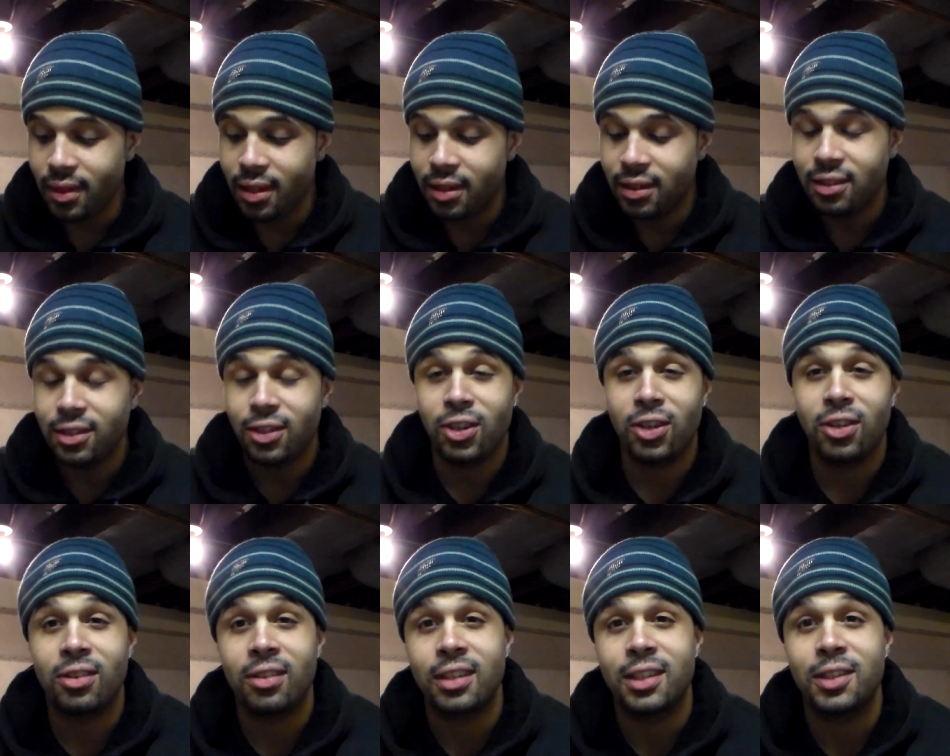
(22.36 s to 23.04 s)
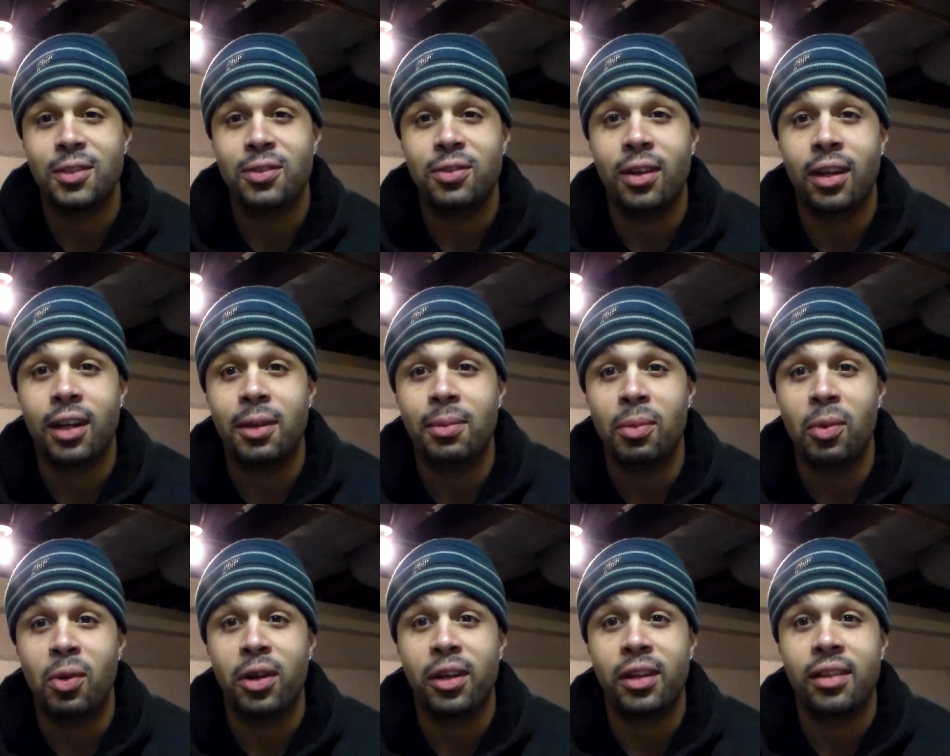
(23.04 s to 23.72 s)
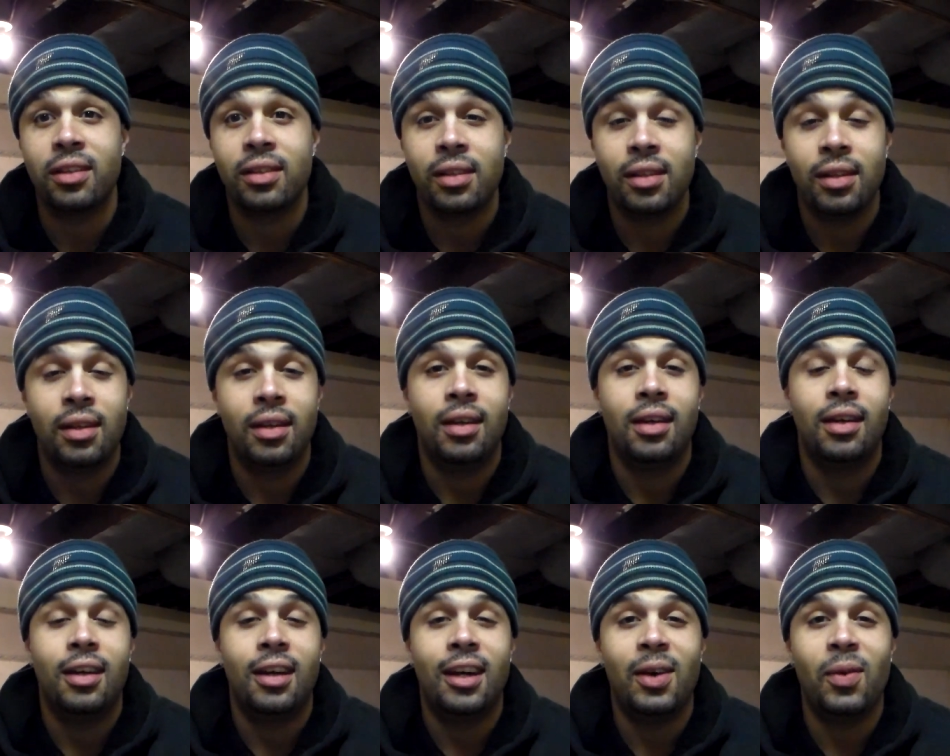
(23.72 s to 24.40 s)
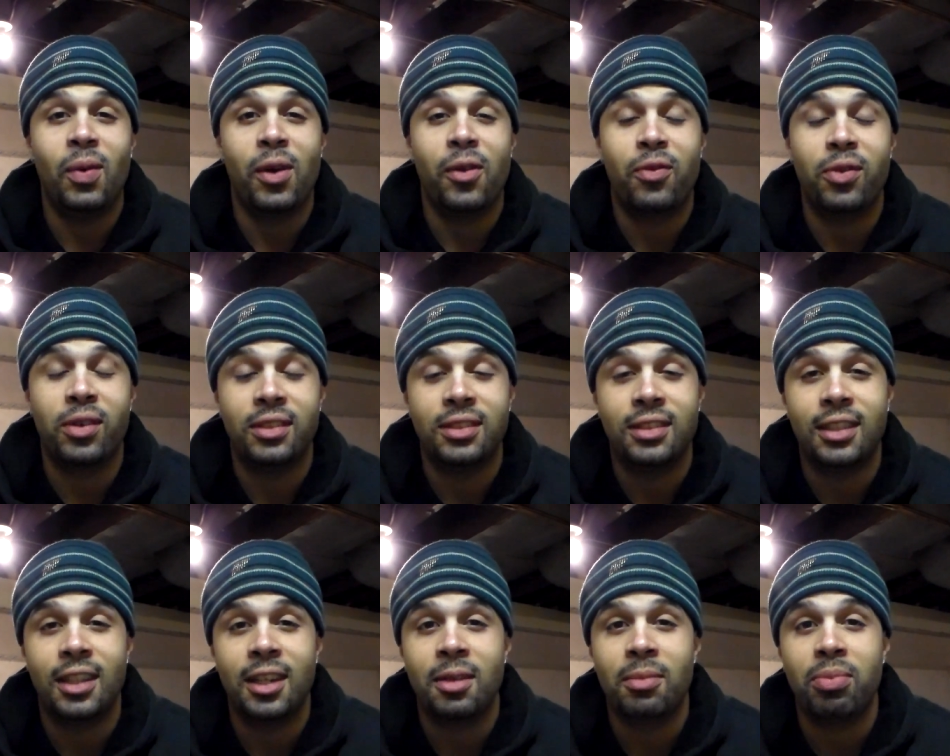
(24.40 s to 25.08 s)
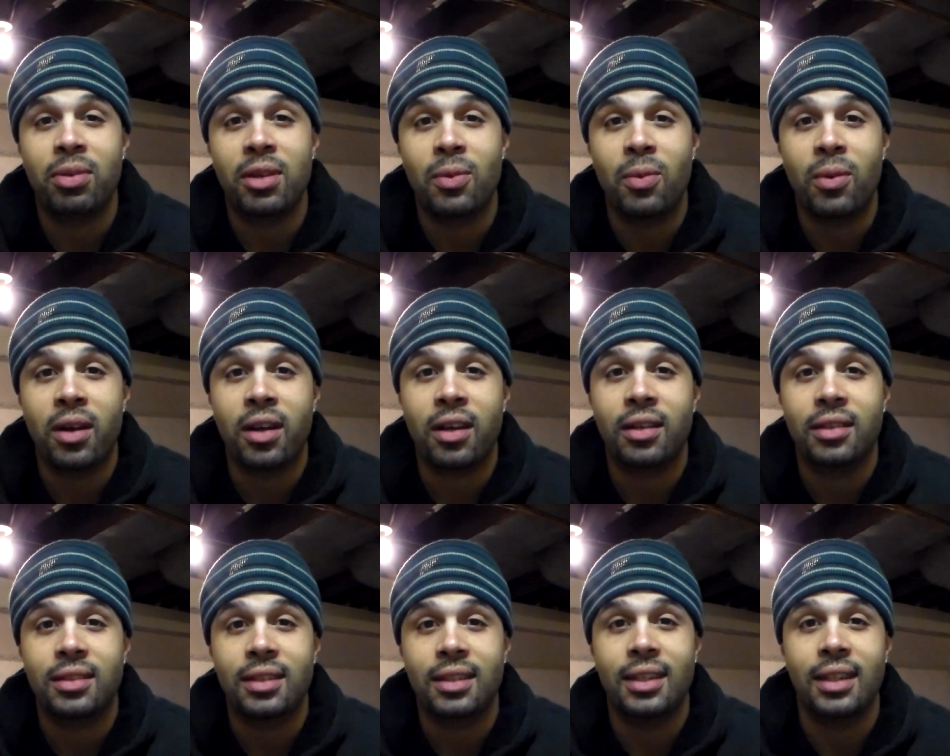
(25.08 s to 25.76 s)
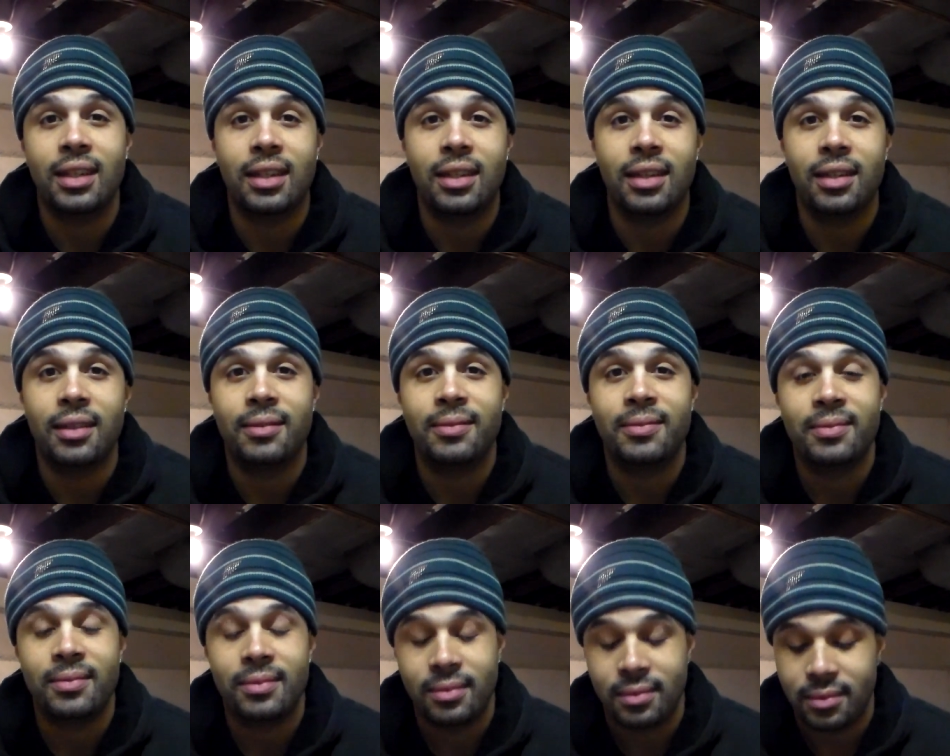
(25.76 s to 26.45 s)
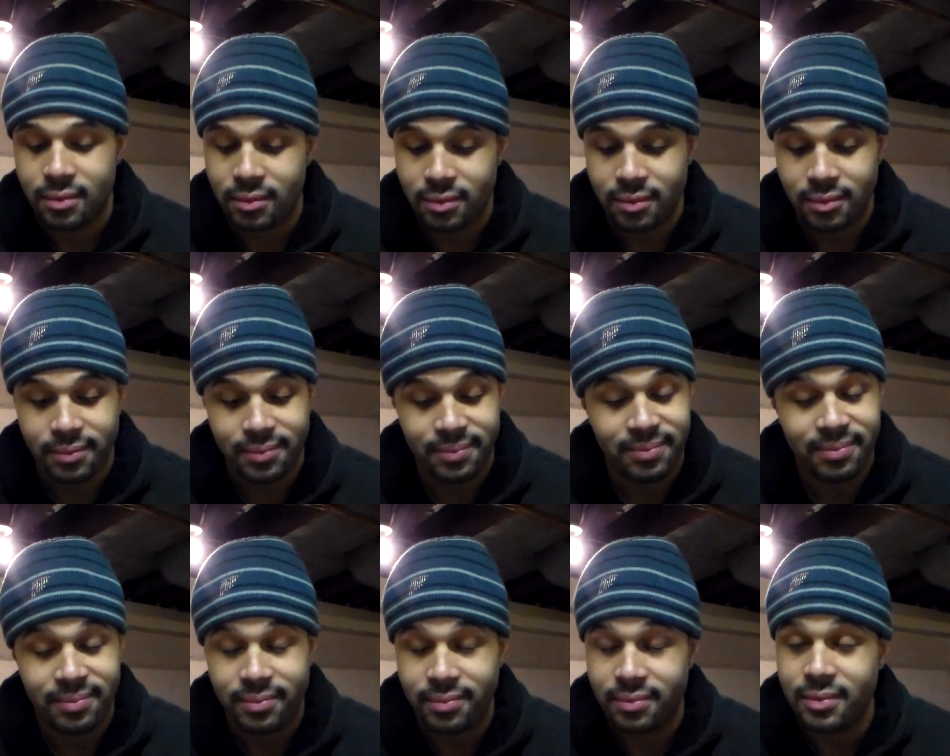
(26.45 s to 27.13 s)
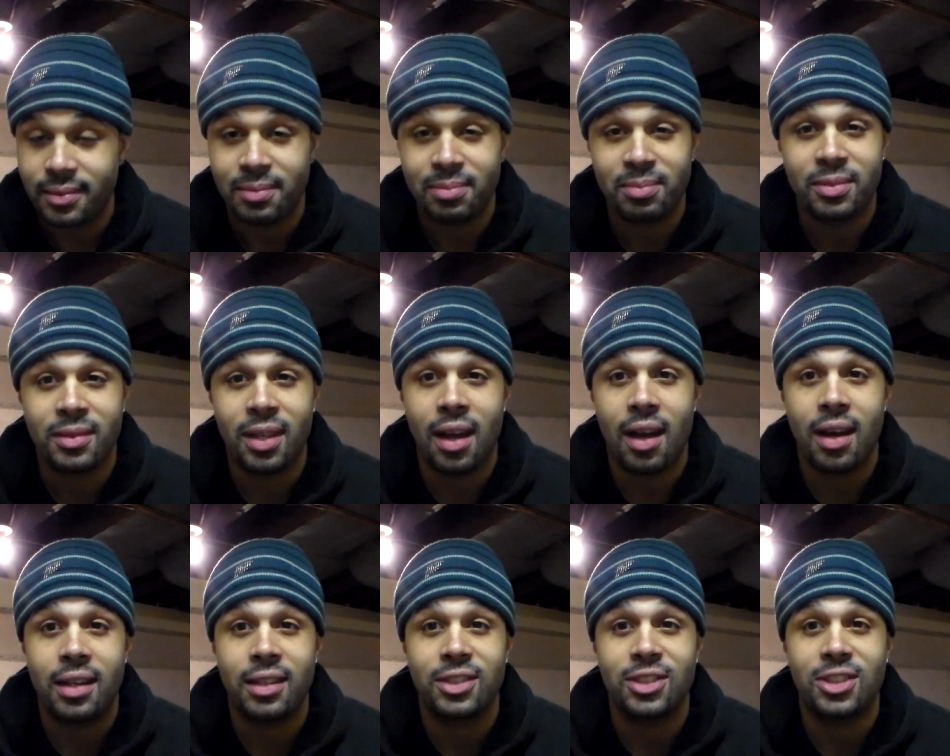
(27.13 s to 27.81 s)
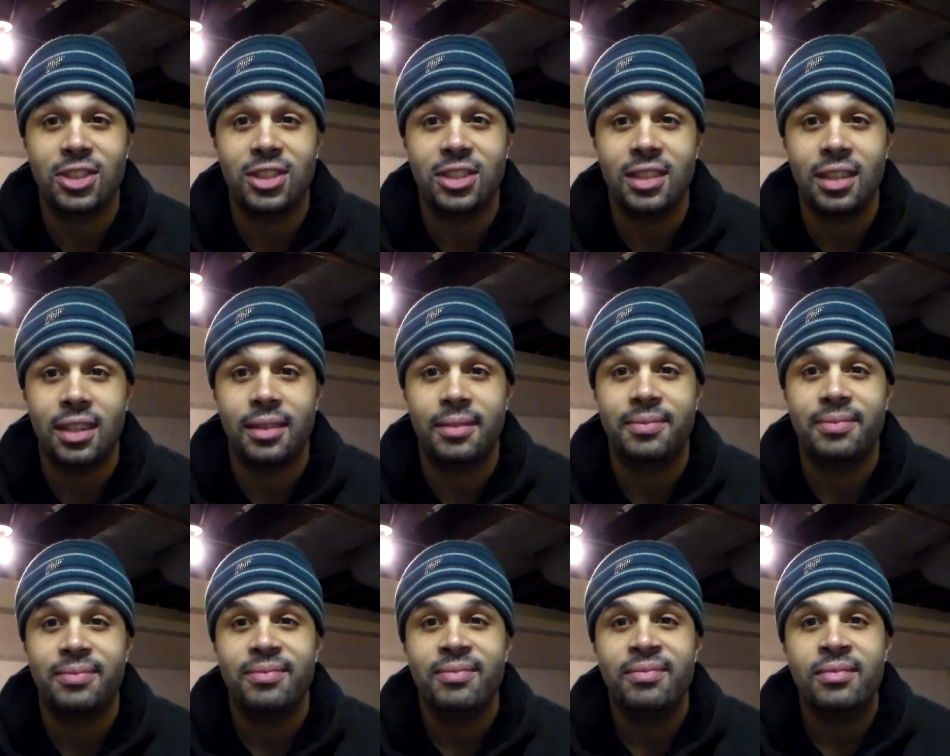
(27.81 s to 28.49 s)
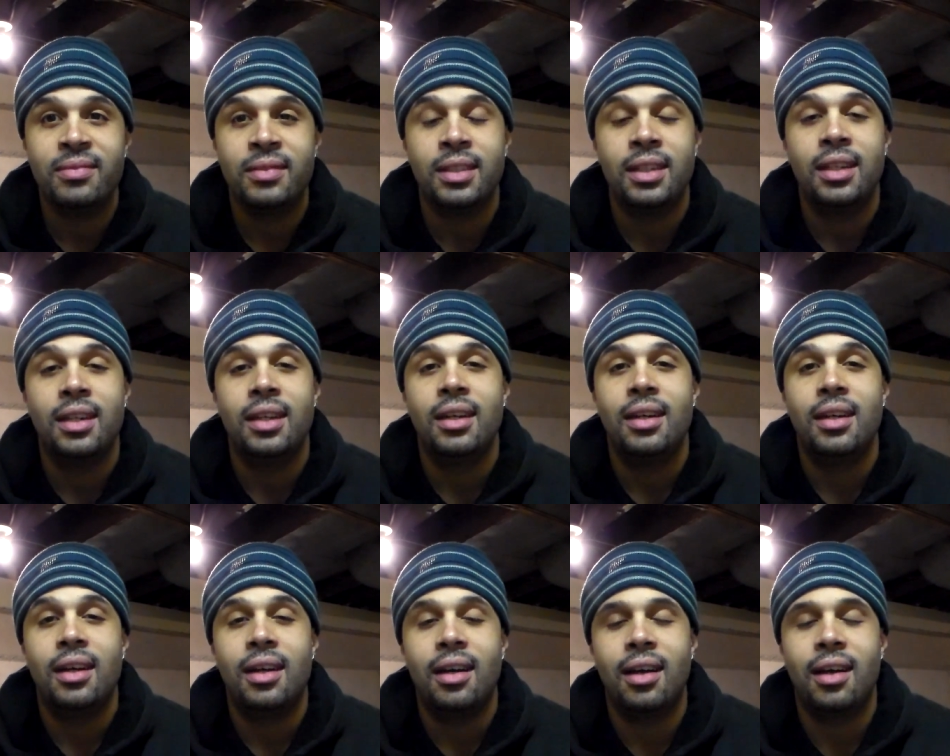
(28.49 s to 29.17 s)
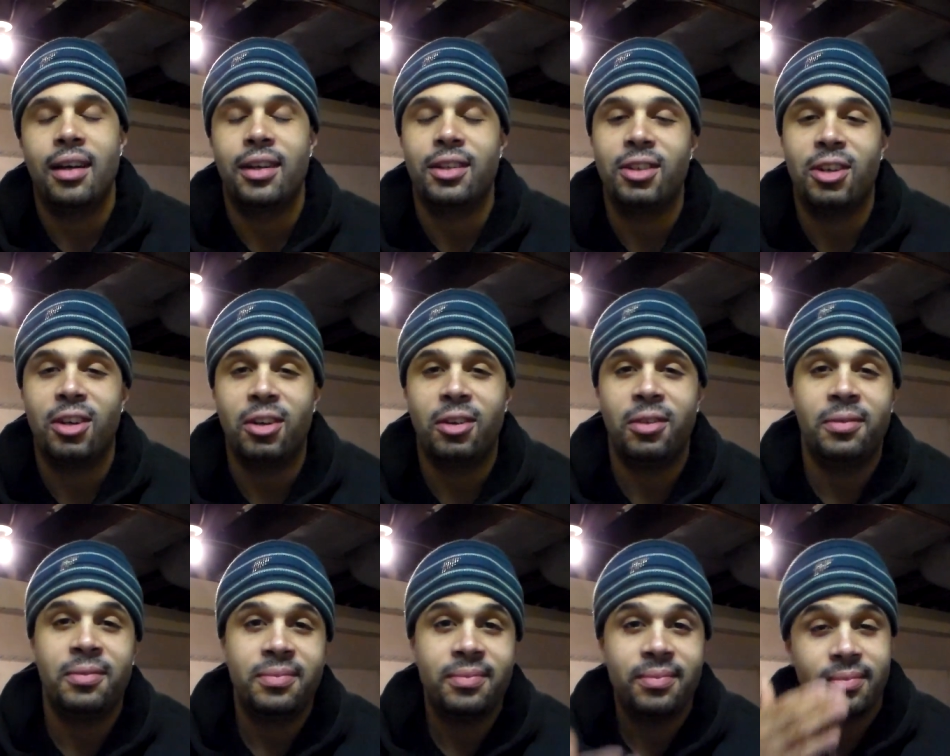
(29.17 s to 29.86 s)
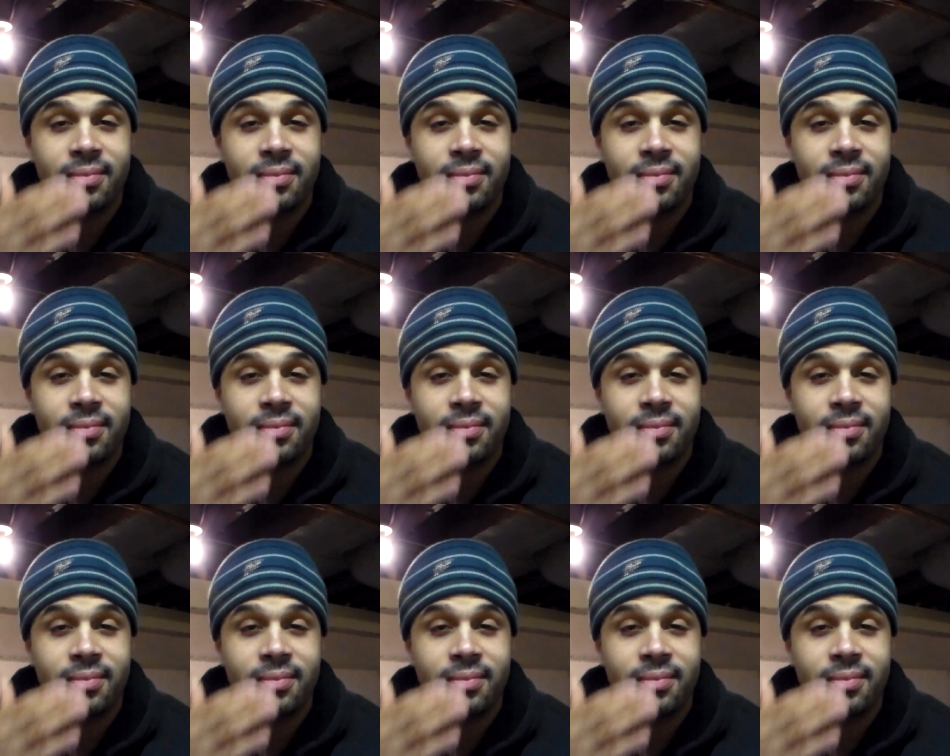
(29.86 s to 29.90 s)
It's early in the fucking morning. I'm waiting for this damn pre workout to kick in. I'm tired as shit. Alright, y'all.